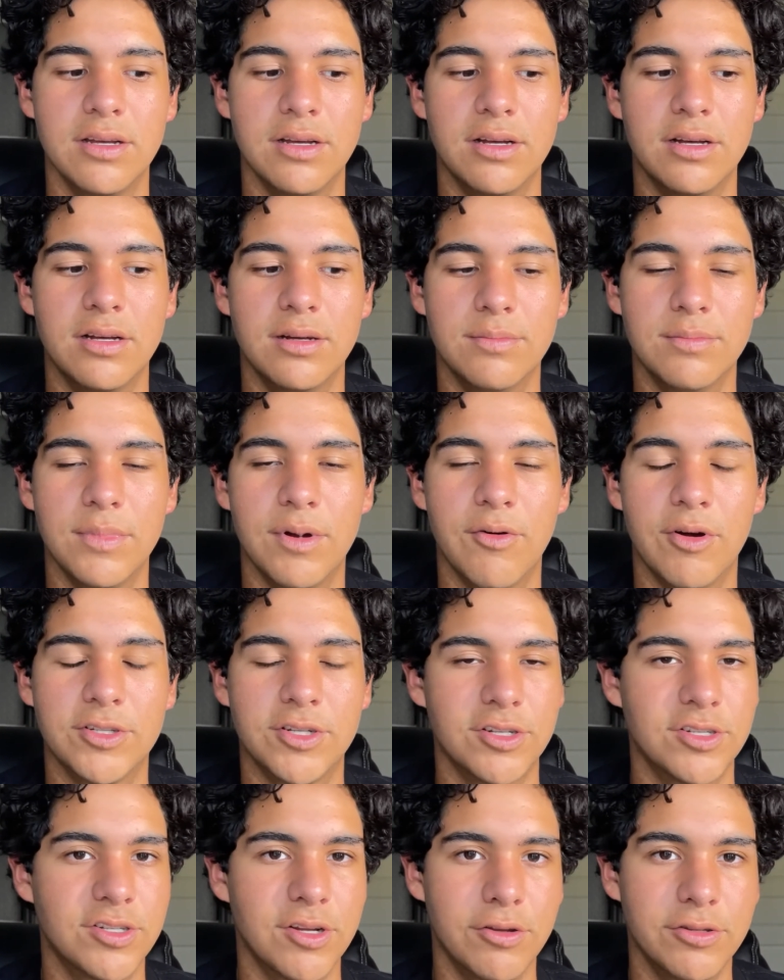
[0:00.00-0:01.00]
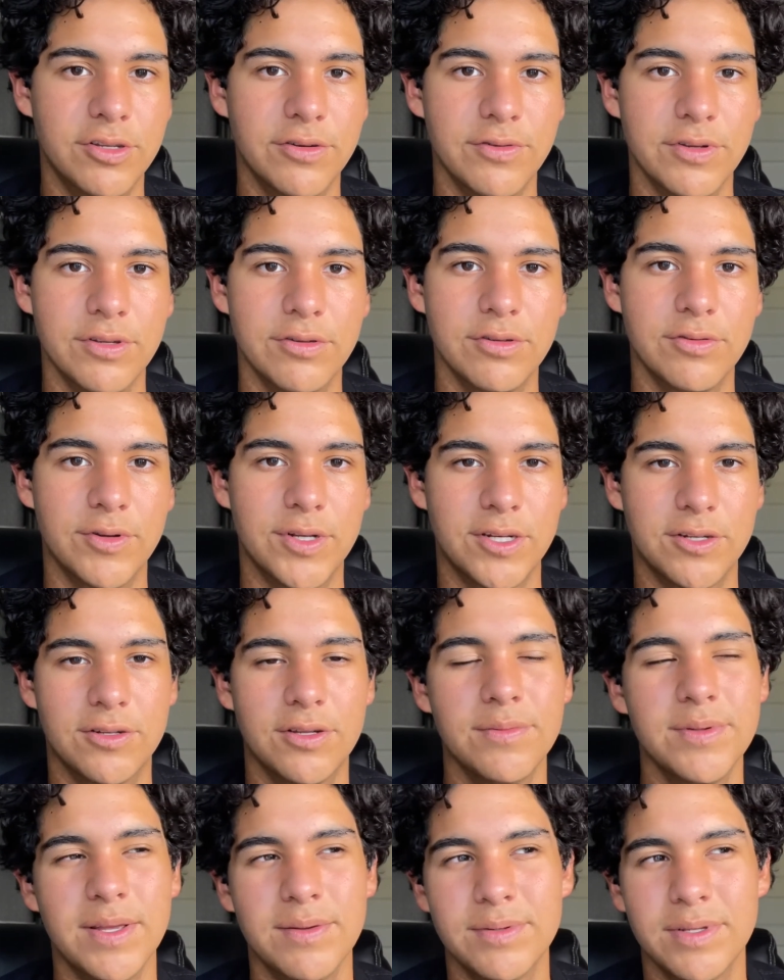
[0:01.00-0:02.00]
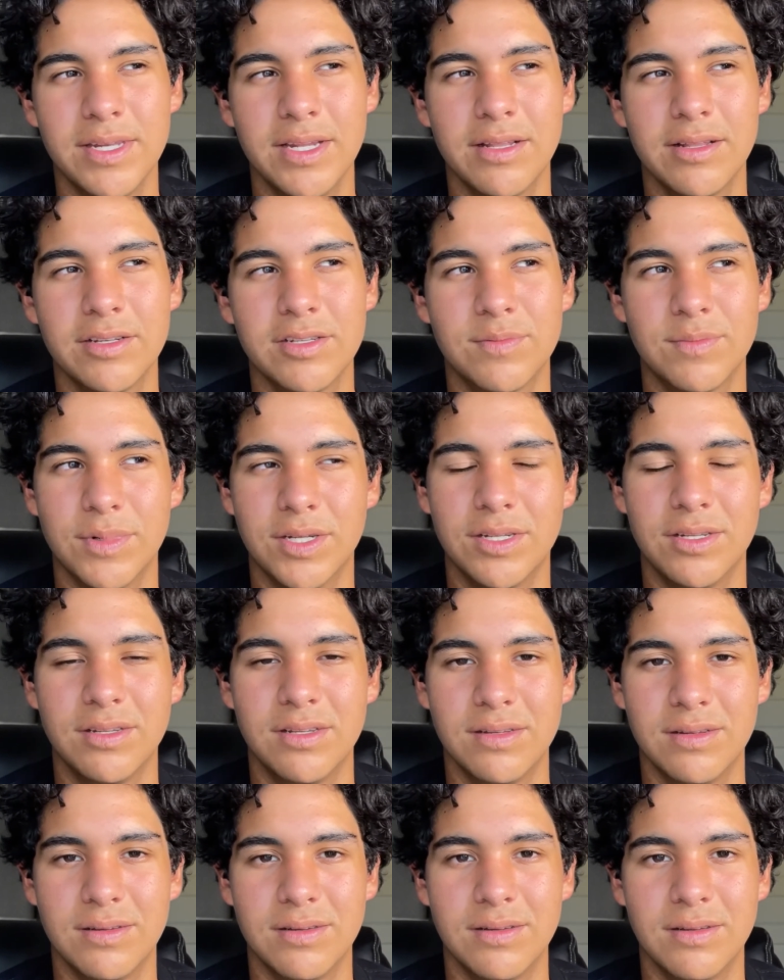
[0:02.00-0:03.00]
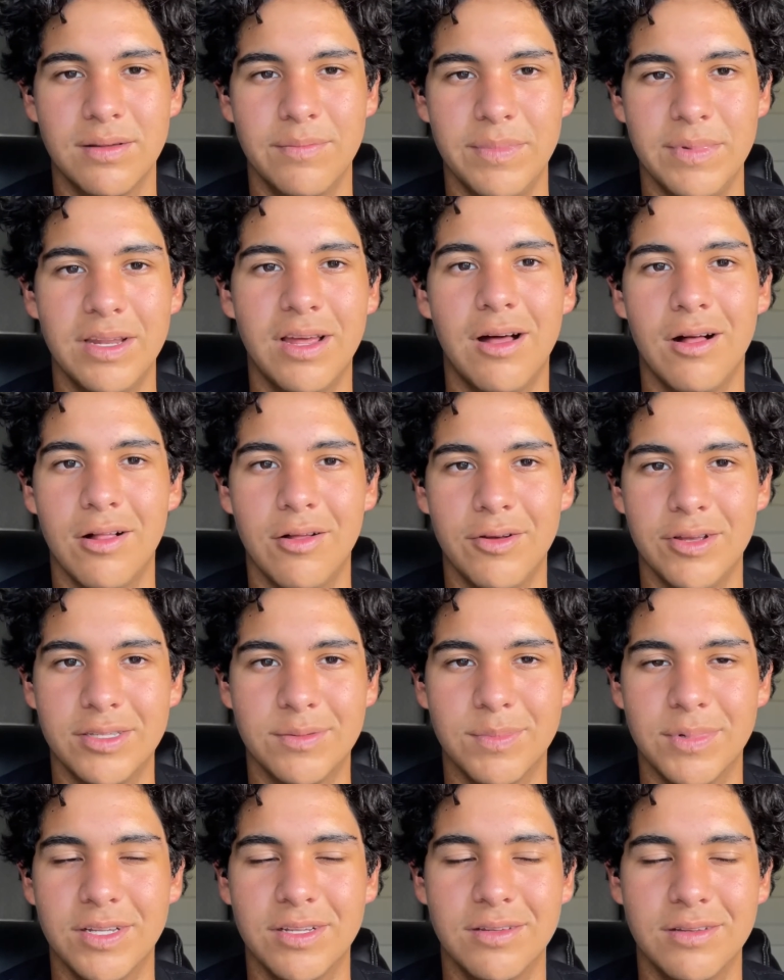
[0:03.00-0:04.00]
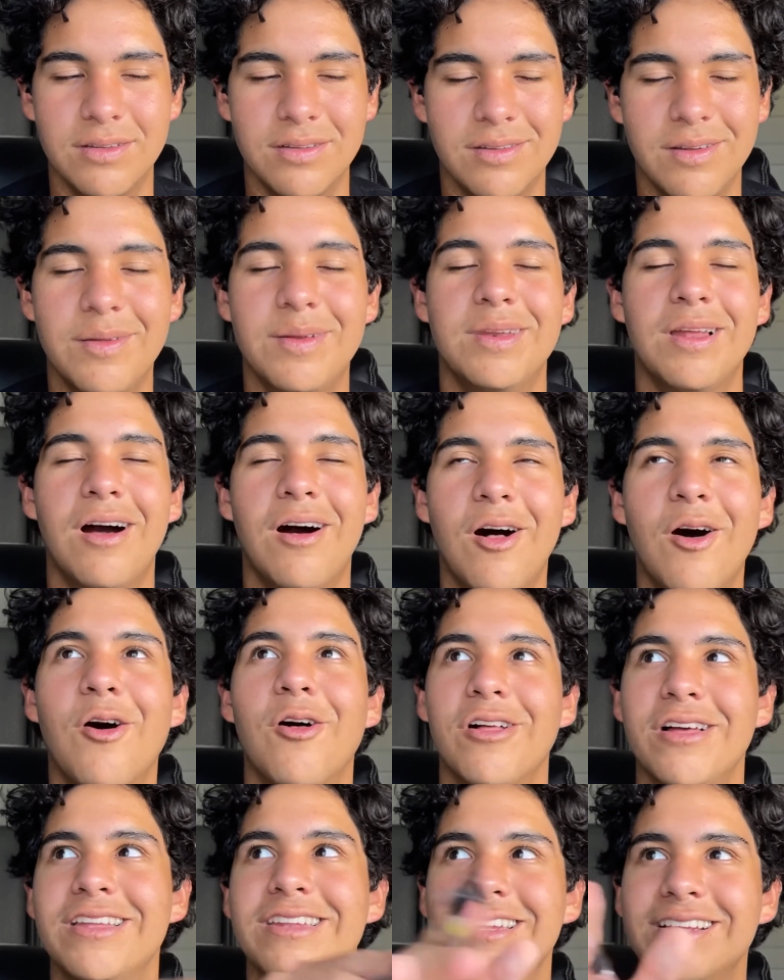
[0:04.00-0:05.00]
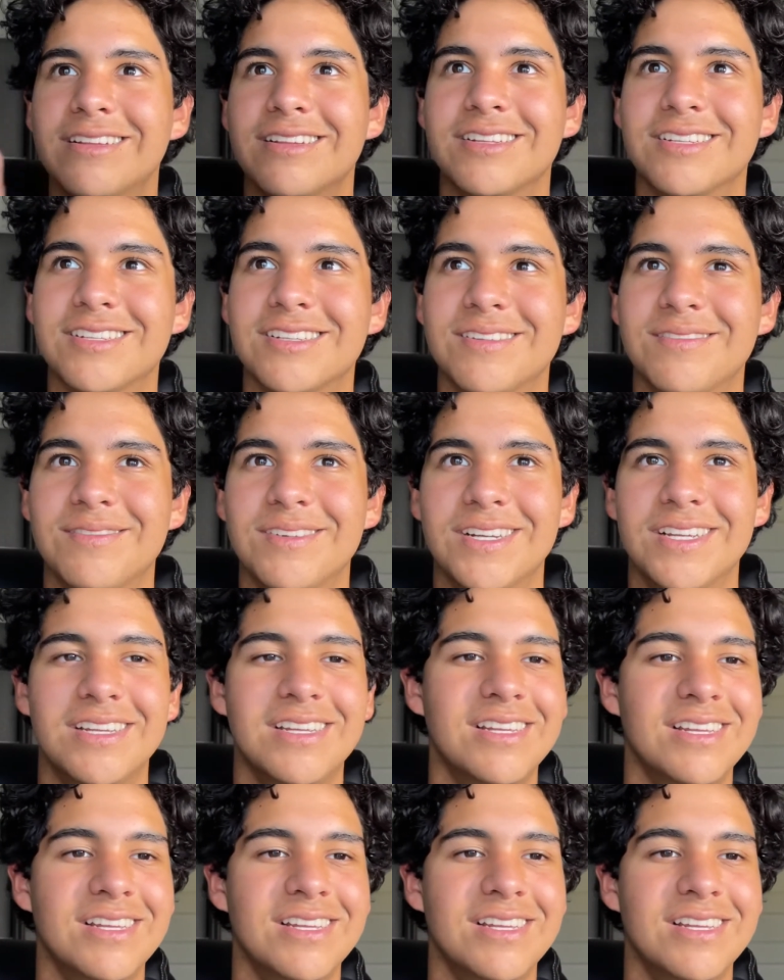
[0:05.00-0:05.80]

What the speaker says: I watch her show reviews, which are sometimes in English, but I mean not always, but I mean not all in English, but